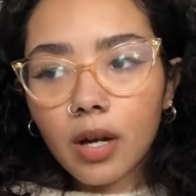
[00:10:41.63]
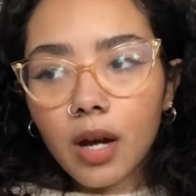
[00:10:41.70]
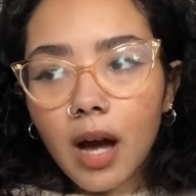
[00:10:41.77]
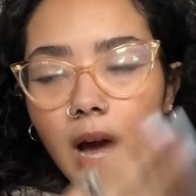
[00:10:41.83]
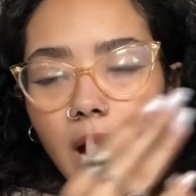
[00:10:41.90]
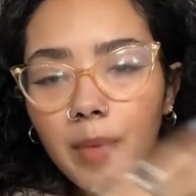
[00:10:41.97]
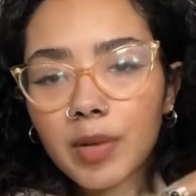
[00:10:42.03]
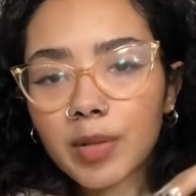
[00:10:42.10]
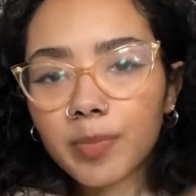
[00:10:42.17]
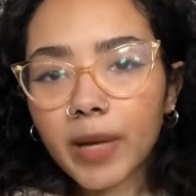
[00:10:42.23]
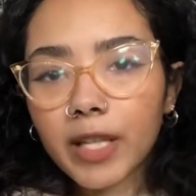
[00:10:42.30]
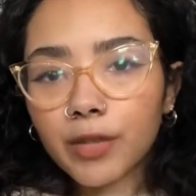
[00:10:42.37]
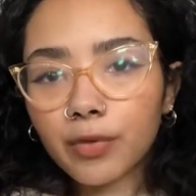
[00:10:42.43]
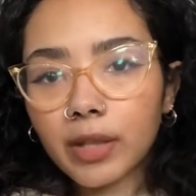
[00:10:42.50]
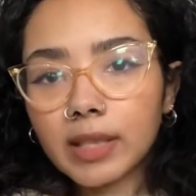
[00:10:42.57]
Ama's
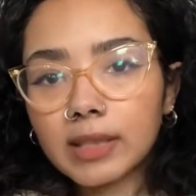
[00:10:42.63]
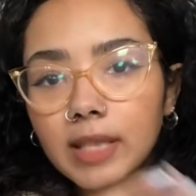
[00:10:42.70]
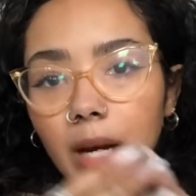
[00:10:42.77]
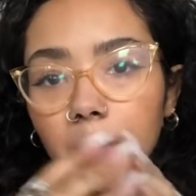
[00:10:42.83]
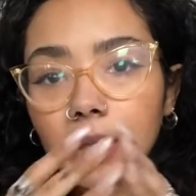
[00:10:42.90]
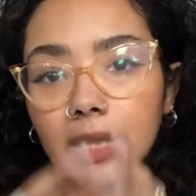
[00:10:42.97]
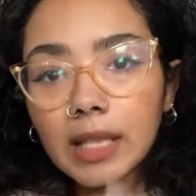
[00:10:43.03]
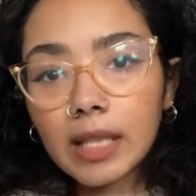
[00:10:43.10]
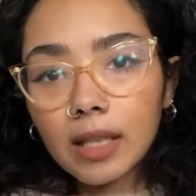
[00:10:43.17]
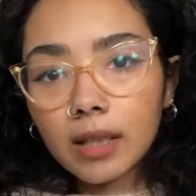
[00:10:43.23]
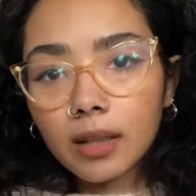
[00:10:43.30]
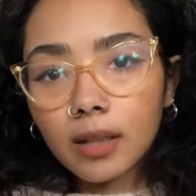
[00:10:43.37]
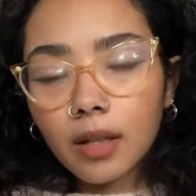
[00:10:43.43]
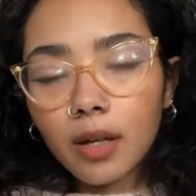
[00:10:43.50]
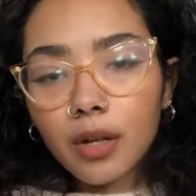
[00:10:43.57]
best friend
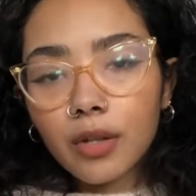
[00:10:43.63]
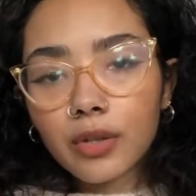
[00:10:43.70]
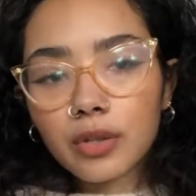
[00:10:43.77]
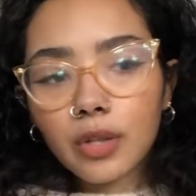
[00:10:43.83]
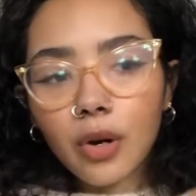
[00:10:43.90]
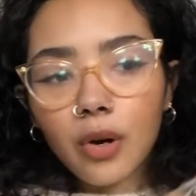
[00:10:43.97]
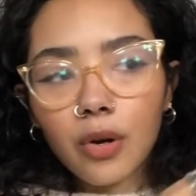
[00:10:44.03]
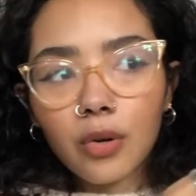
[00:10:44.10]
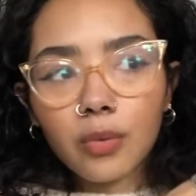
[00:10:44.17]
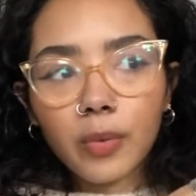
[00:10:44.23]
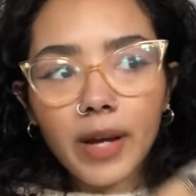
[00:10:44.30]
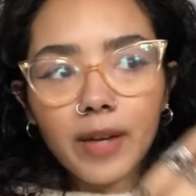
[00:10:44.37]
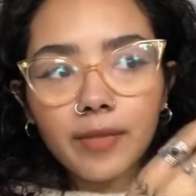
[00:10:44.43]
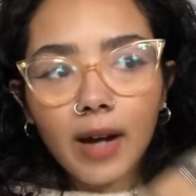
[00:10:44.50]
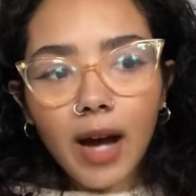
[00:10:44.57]
Dominique. So we
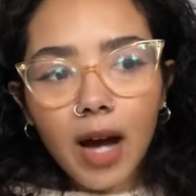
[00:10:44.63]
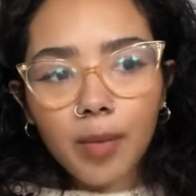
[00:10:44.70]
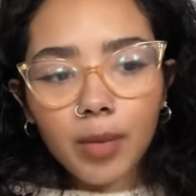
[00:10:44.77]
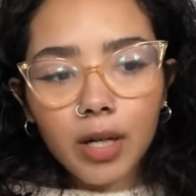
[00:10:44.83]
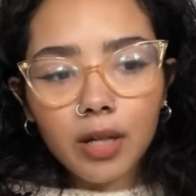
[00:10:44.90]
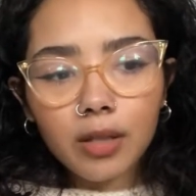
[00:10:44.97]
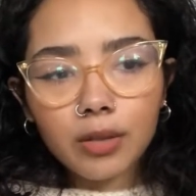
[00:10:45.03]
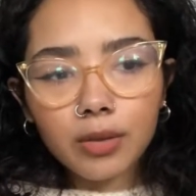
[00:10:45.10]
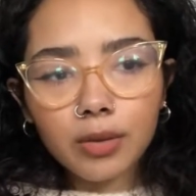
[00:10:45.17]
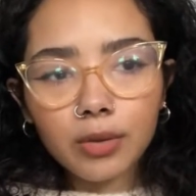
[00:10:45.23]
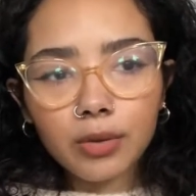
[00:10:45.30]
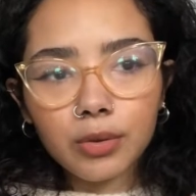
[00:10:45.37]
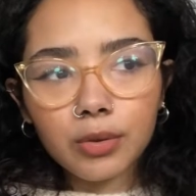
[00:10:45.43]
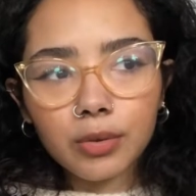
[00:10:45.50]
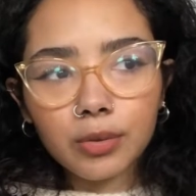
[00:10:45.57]
have Ama,
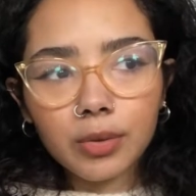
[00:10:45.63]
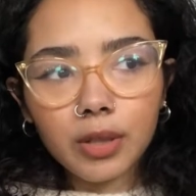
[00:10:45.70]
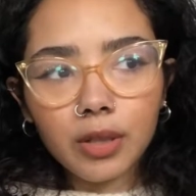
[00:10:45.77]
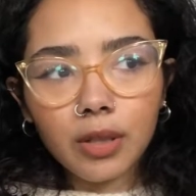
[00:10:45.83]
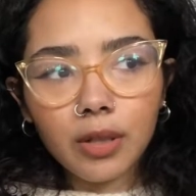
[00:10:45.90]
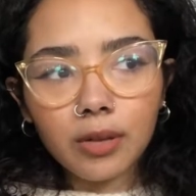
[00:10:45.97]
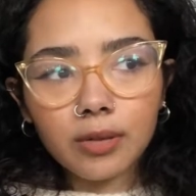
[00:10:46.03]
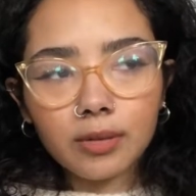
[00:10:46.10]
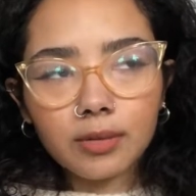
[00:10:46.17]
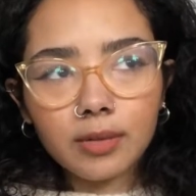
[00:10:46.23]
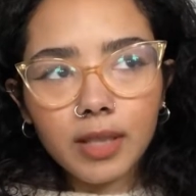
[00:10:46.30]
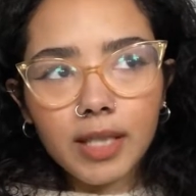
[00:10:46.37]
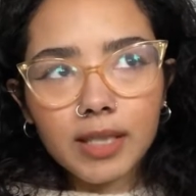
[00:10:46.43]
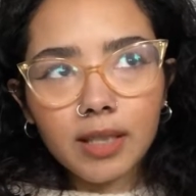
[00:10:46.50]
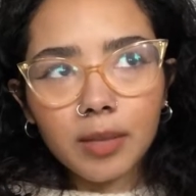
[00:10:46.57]
who, you know,
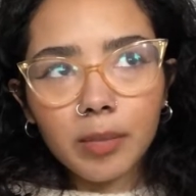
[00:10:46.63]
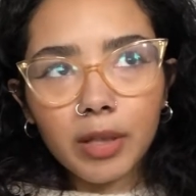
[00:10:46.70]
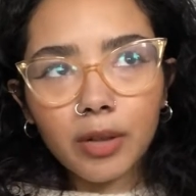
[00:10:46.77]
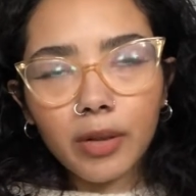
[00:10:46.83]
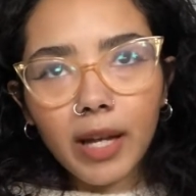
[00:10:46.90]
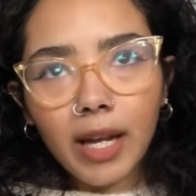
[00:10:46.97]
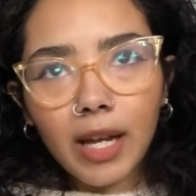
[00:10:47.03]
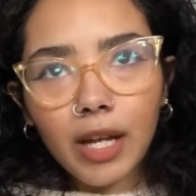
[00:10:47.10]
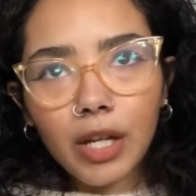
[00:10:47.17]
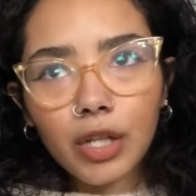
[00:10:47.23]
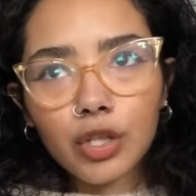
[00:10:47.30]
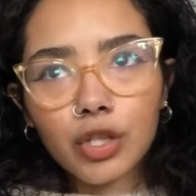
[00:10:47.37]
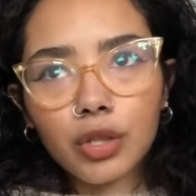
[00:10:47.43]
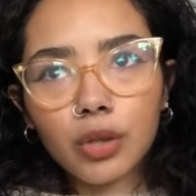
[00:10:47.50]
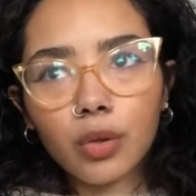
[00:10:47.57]
is a
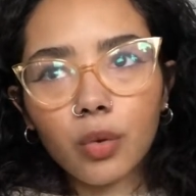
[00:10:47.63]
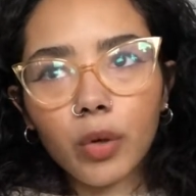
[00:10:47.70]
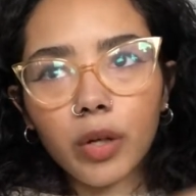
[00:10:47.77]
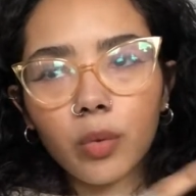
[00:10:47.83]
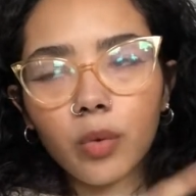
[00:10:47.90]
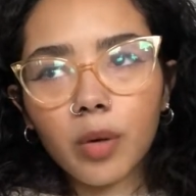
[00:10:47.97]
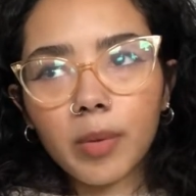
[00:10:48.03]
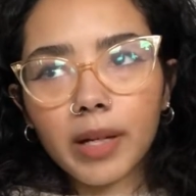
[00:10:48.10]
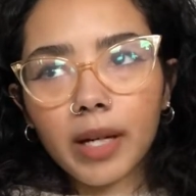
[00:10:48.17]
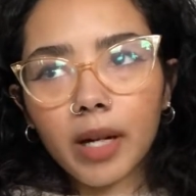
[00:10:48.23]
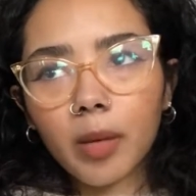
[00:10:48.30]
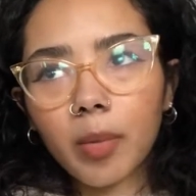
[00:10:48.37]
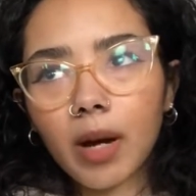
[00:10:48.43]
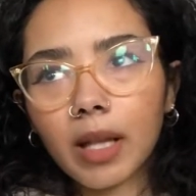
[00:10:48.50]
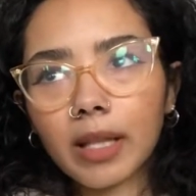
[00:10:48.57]
middle-aged queer woman in a
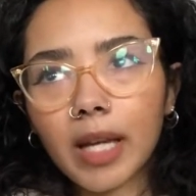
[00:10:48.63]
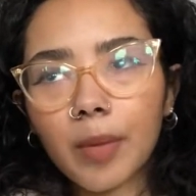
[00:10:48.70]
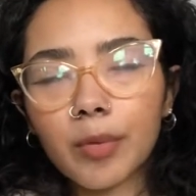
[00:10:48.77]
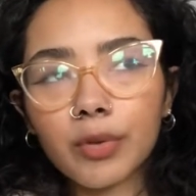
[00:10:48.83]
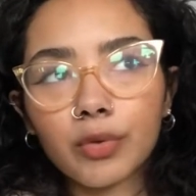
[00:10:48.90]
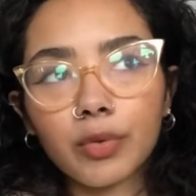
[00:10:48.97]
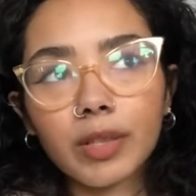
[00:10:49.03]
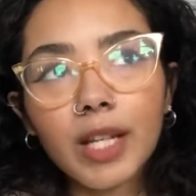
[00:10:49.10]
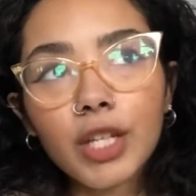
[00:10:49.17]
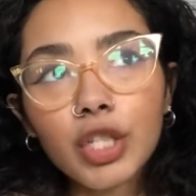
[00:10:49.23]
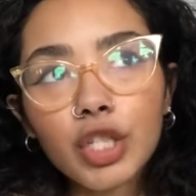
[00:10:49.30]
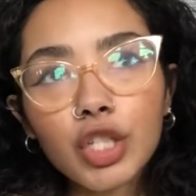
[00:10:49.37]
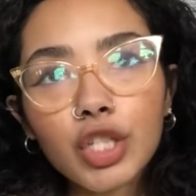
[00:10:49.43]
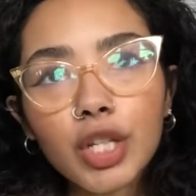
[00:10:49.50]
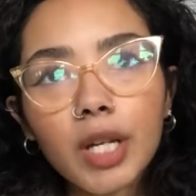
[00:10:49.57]
polyamorous
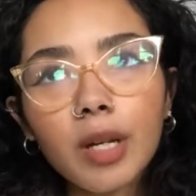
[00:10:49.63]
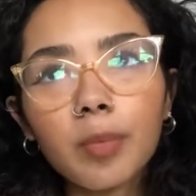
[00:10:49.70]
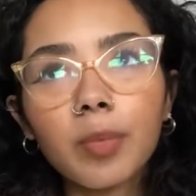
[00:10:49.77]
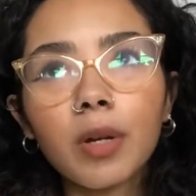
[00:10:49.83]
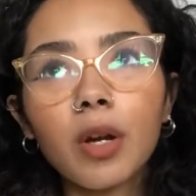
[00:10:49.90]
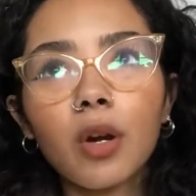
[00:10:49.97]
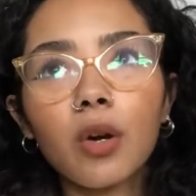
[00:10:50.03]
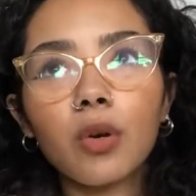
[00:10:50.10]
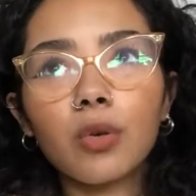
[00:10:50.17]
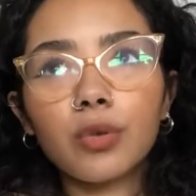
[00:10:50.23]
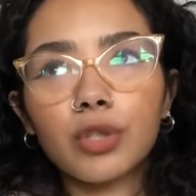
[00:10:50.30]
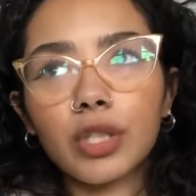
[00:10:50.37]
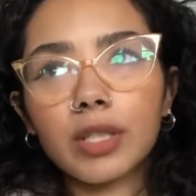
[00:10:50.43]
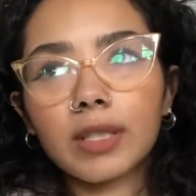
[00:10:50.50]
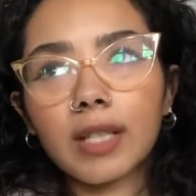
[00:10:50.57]
relationship, who's
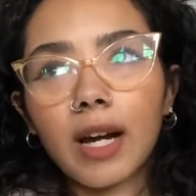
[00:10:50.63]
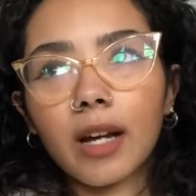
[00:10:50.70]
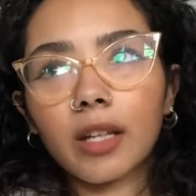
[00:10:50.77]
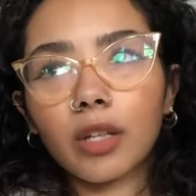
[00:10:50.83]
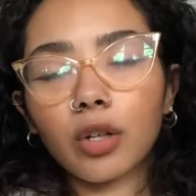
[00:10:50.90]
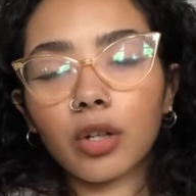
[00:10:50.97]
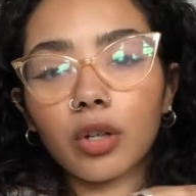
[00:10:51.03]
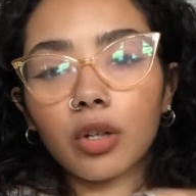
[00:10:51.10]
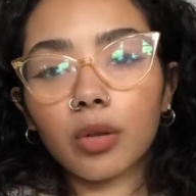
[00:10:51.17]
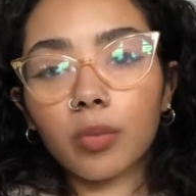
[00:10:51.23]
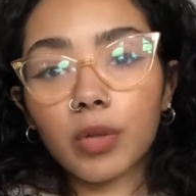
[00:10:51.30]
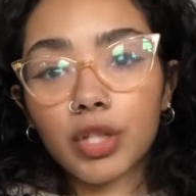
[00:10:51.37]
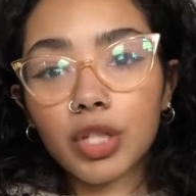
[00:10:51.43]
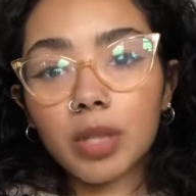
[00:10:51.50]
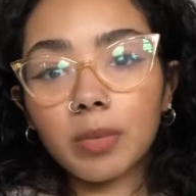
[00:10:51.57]
just gotten her,
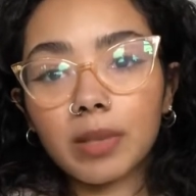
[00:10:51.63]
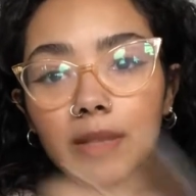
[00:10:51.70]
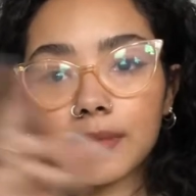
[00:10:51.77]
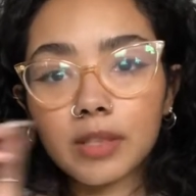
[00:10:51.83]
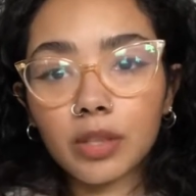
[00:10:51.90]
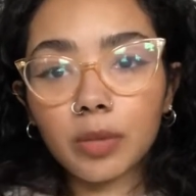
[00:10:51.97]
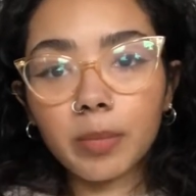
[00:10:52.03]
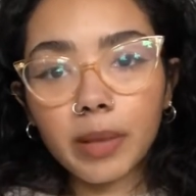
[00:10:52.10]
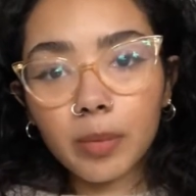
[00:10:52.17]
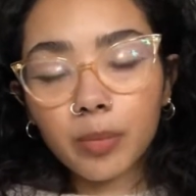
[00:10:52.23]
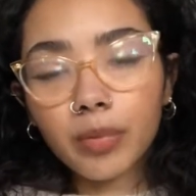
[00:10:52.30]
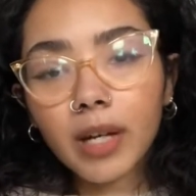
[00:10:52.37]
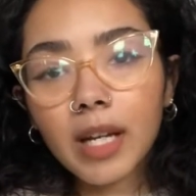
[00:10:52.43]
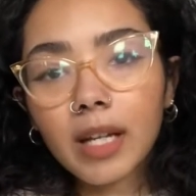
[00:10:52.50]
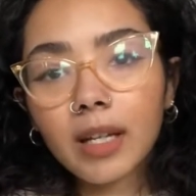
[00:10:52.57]
what she believes is her big
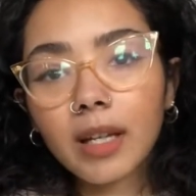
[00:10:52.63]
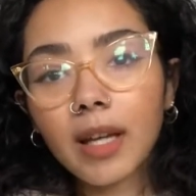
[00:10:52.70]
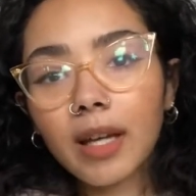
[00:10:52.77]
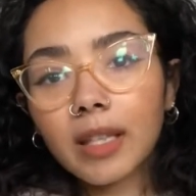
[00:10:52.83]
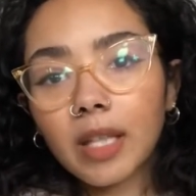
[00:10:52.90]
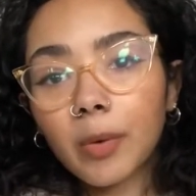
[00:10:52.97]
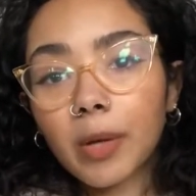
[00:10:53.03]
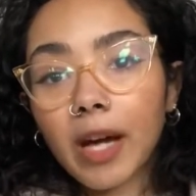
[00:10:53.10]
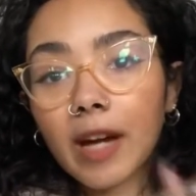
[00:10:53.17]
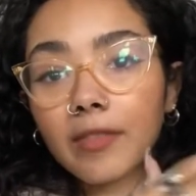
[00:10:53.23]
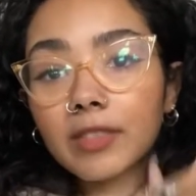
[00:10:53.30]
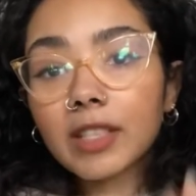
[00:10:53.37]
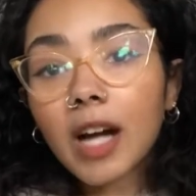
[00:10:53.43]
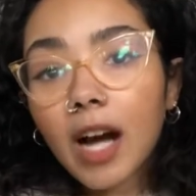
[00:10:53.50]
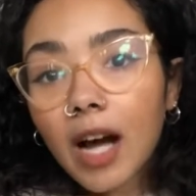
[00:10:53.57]
break. Then we have
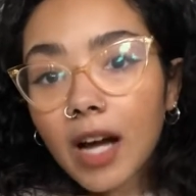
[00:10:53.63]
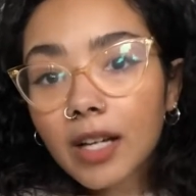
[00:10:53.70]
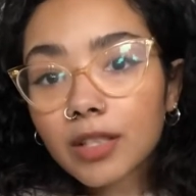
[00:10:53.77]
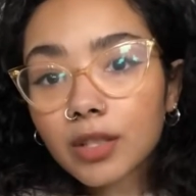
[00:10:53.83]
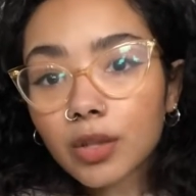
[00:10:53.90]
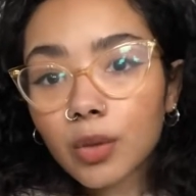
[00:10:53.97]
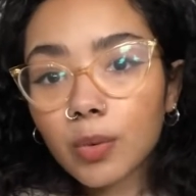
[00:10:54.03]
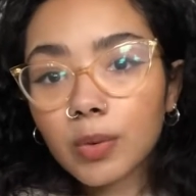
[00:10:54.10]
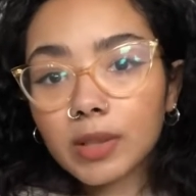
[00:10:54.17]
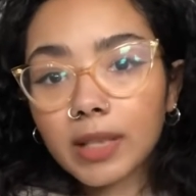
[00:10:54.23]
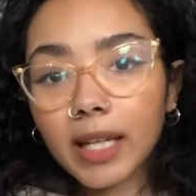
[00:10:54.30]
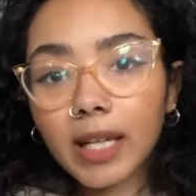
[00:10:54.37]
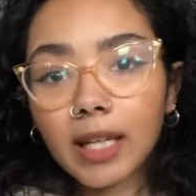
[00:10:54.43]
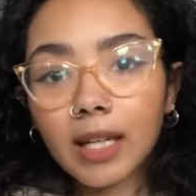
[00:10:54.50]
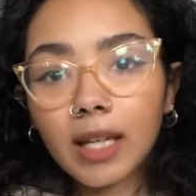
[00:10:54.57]
Yaz, who is
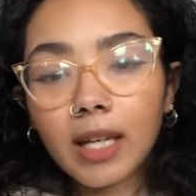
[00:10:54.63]
like,